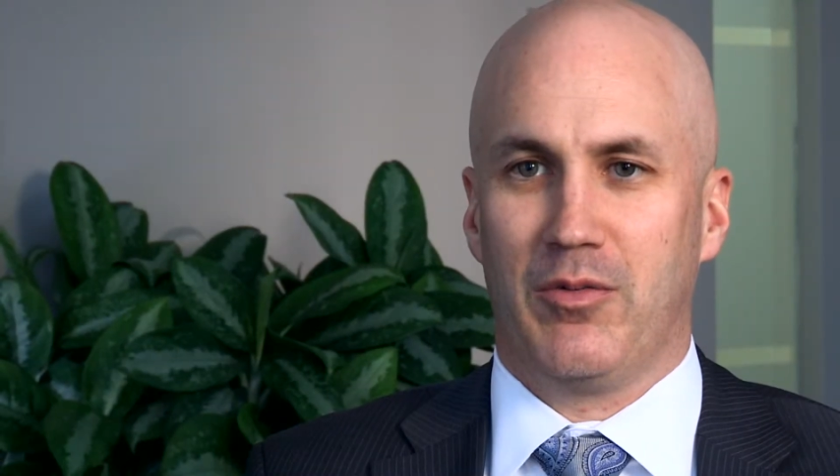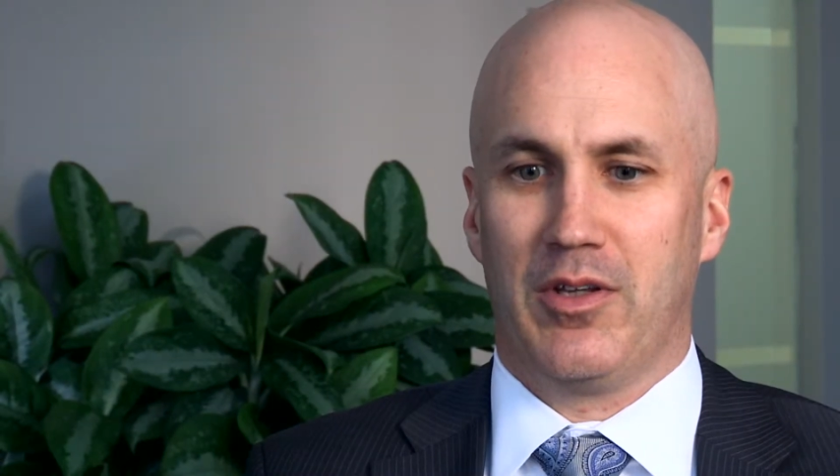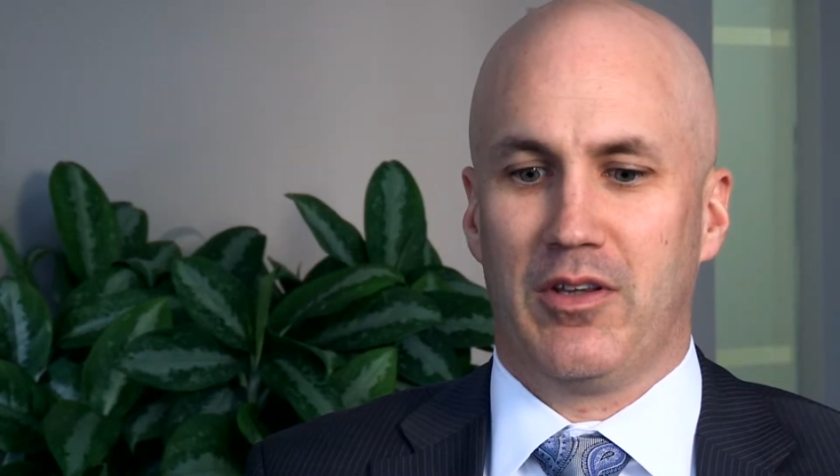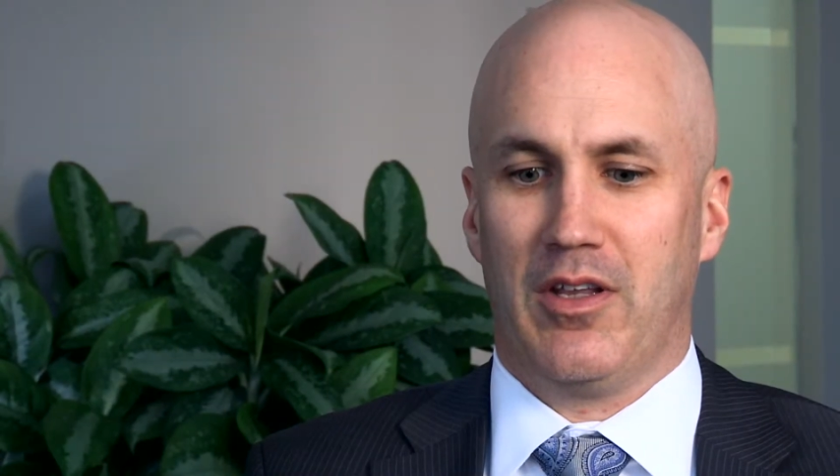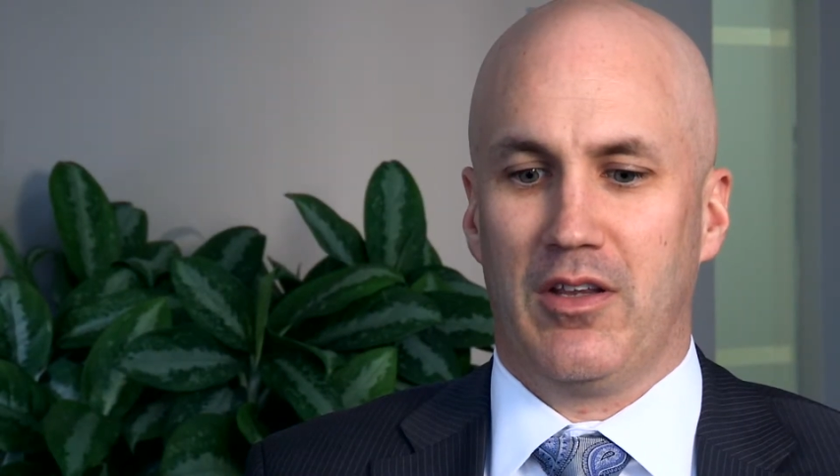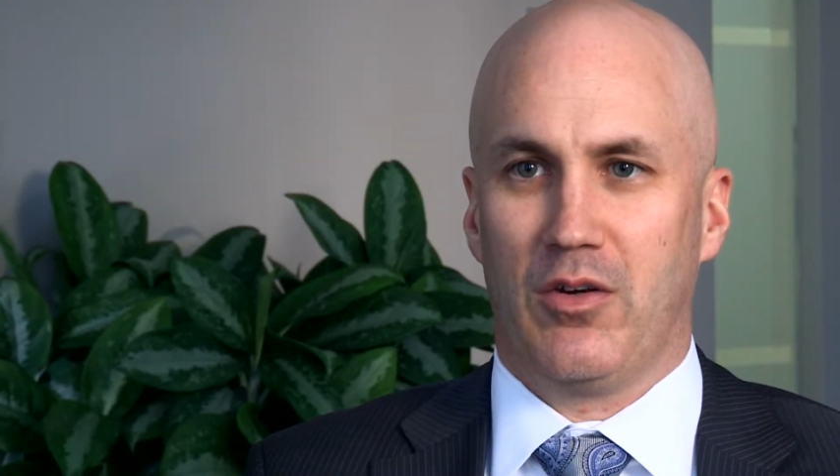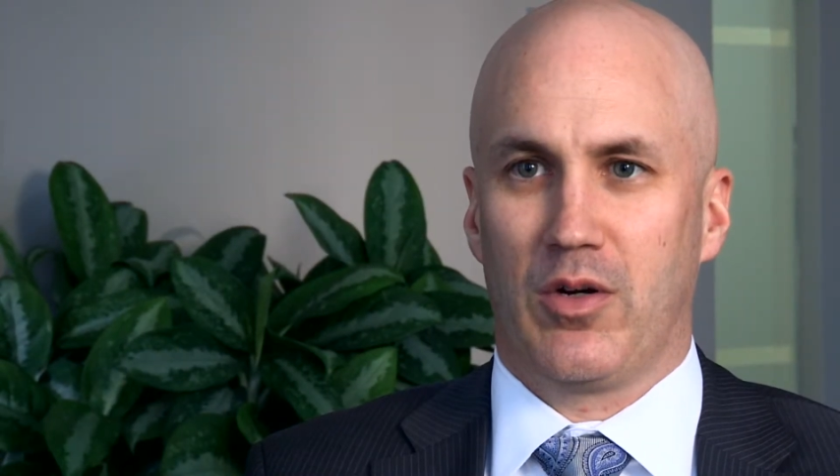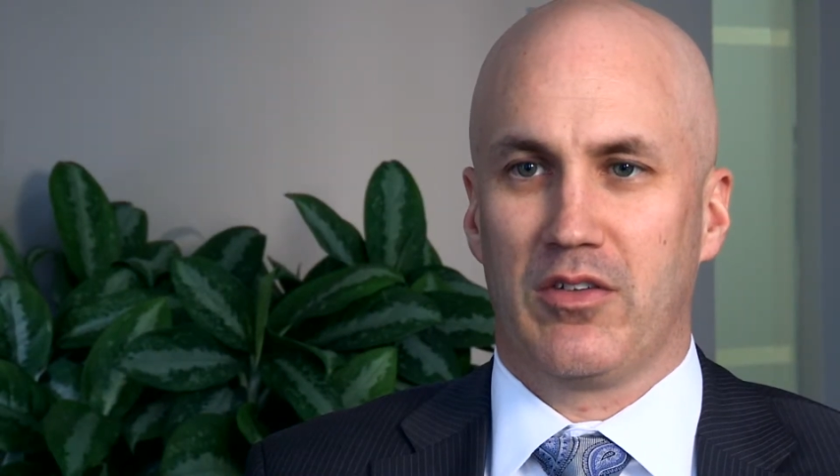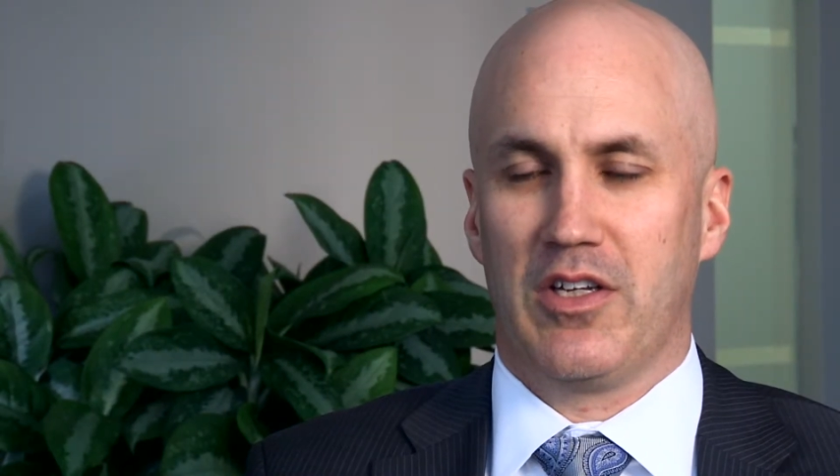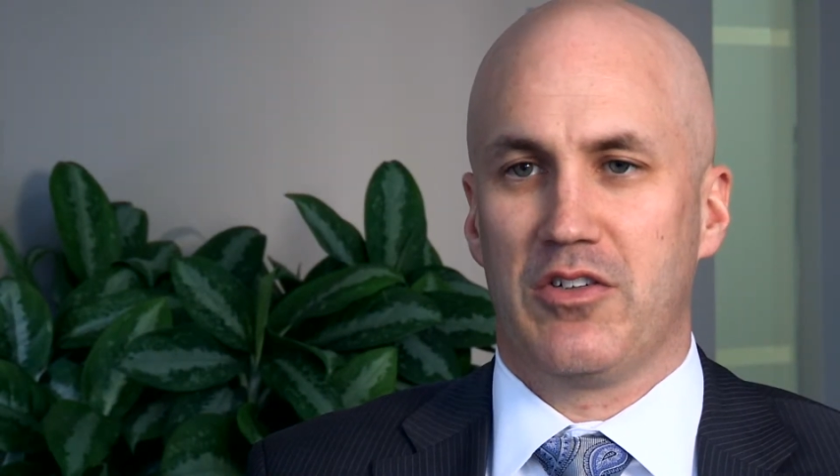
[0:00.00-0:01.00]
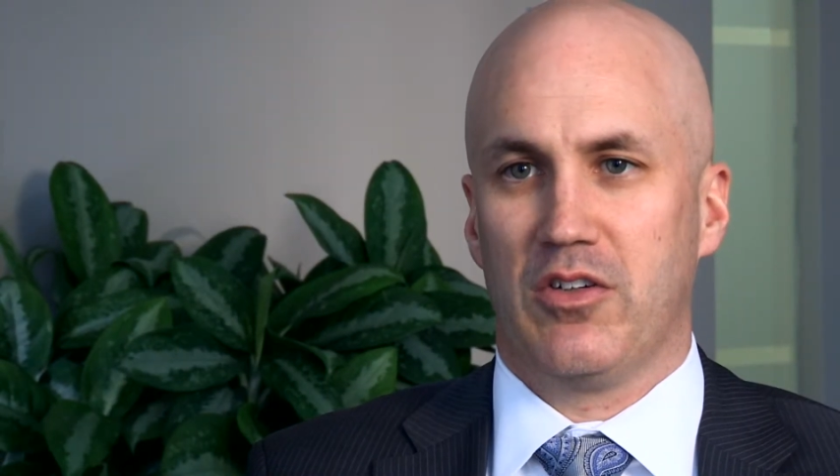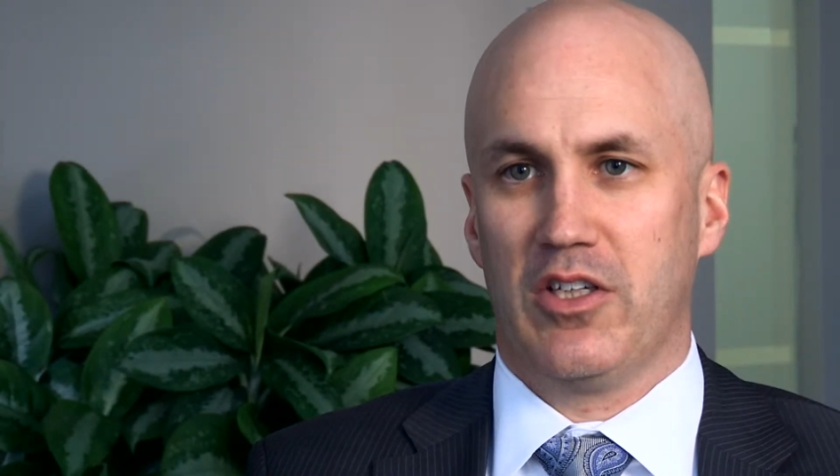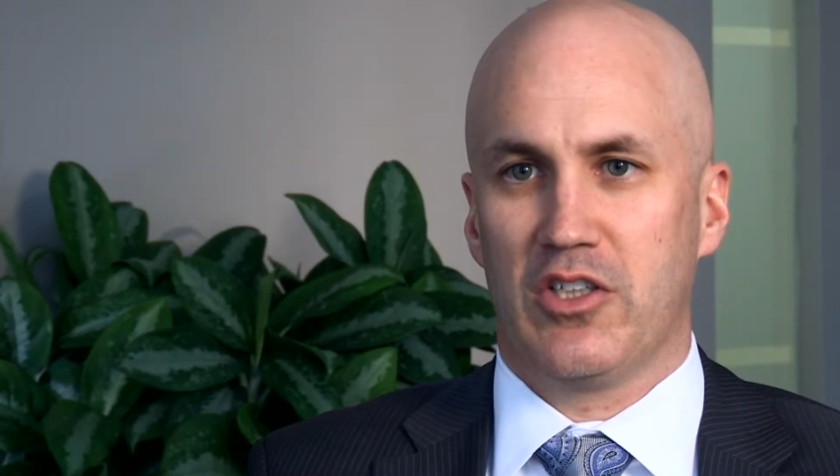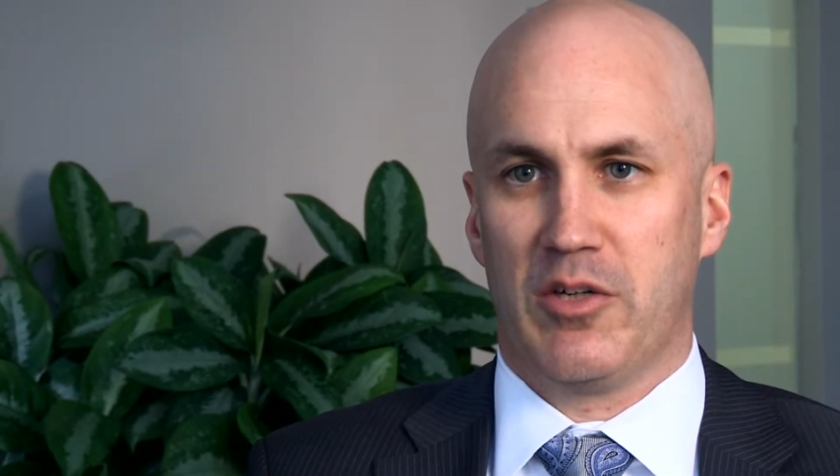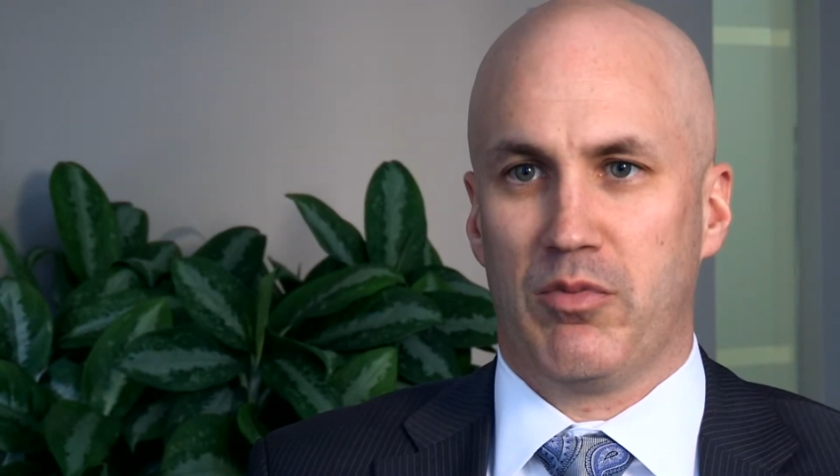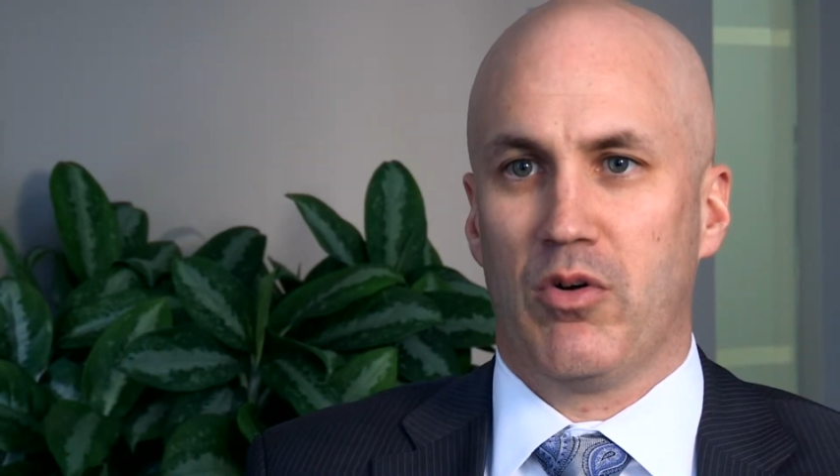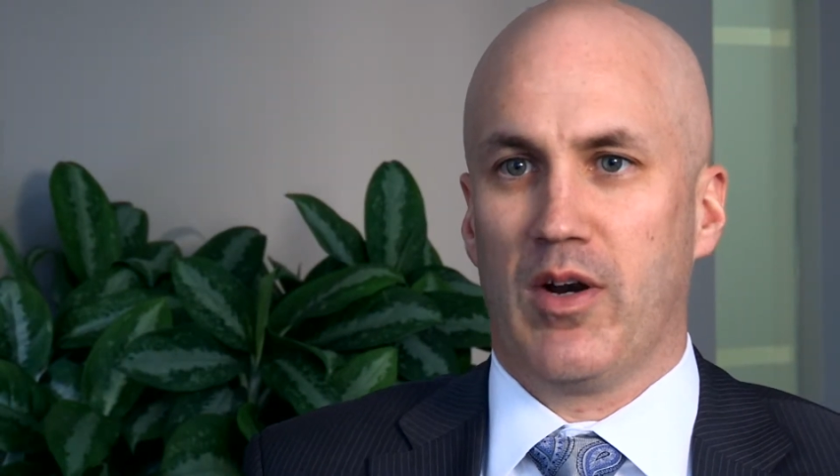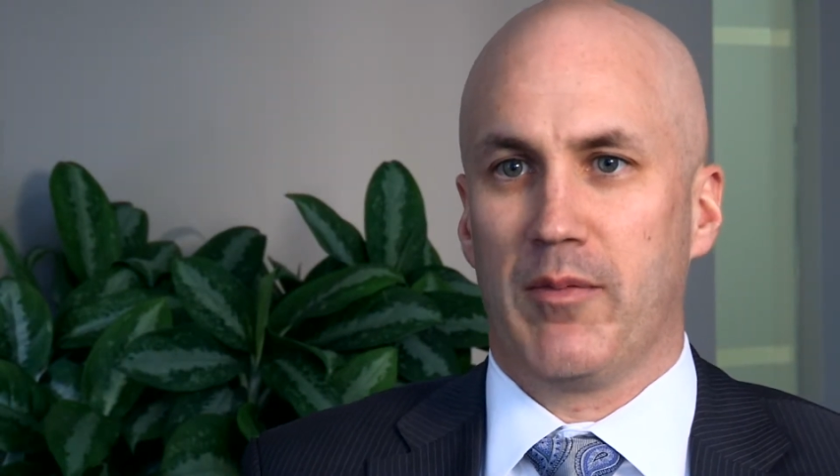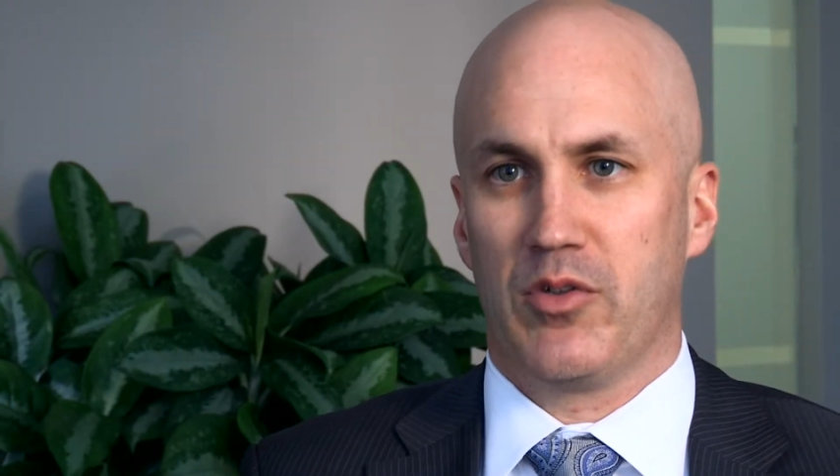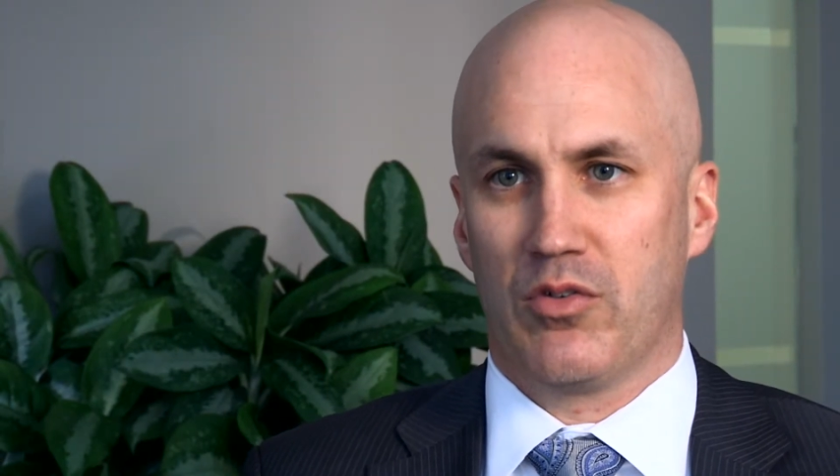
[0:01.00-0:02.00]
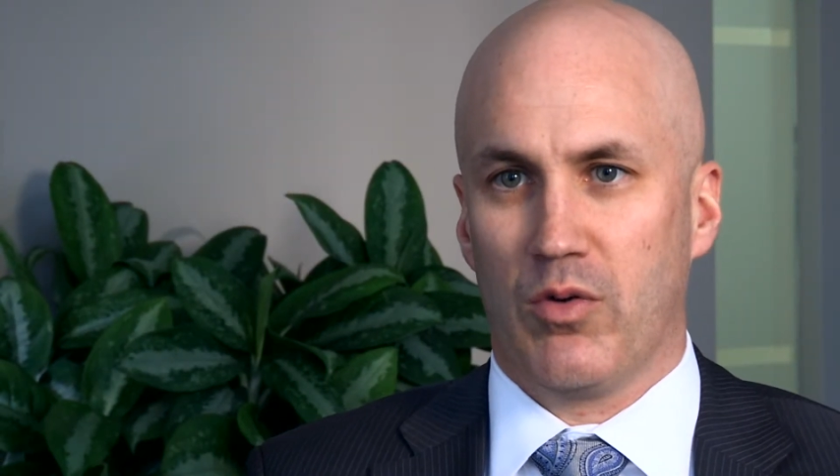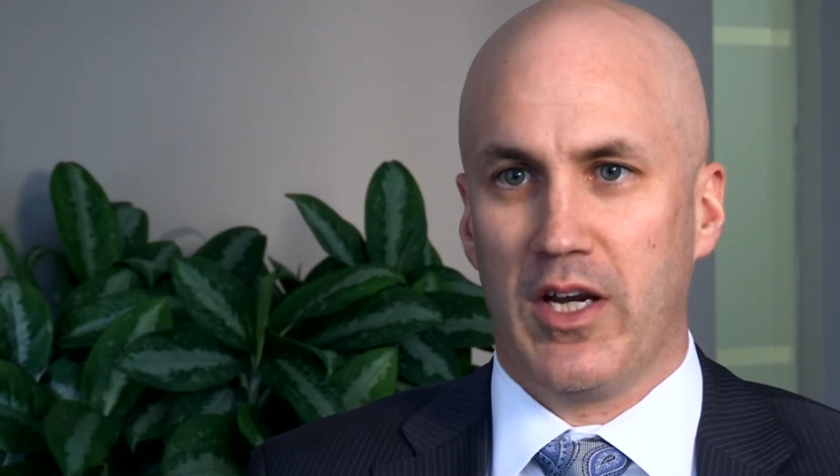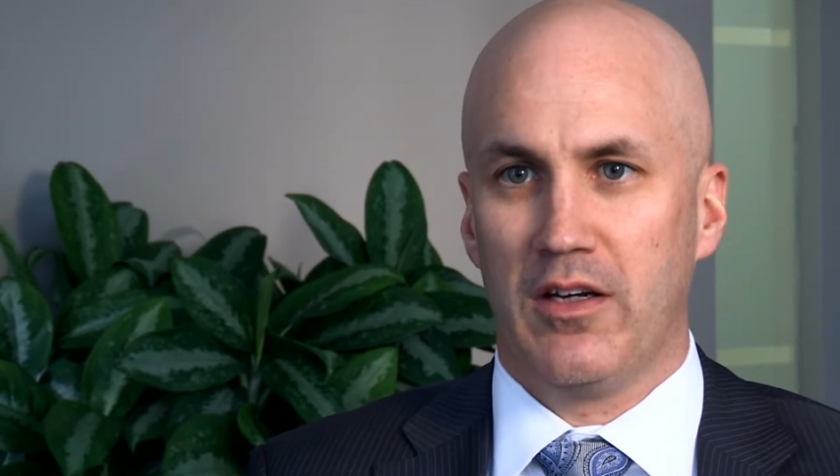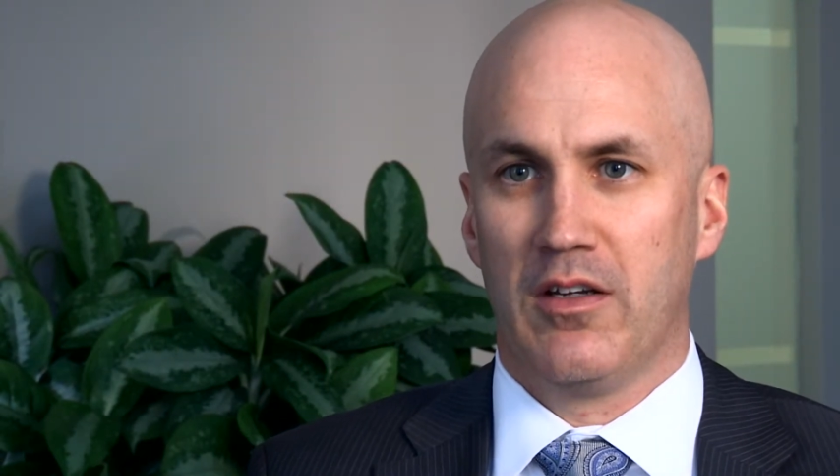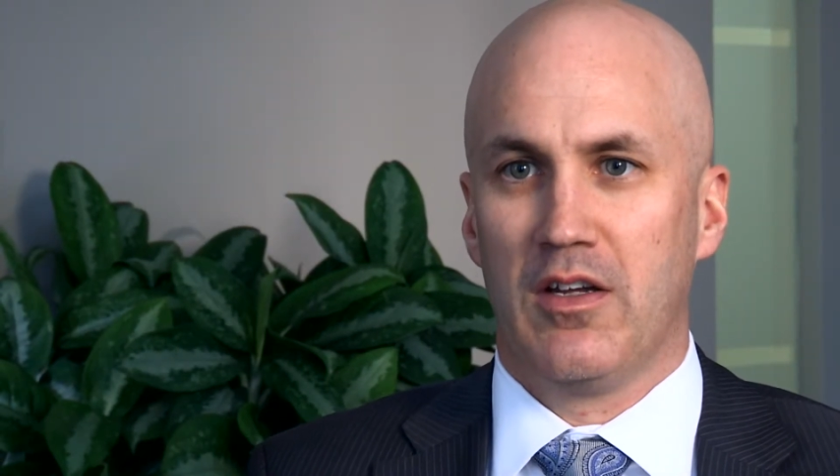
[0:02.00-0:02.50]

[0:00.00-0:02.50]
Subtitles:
the organizational leadership program was great.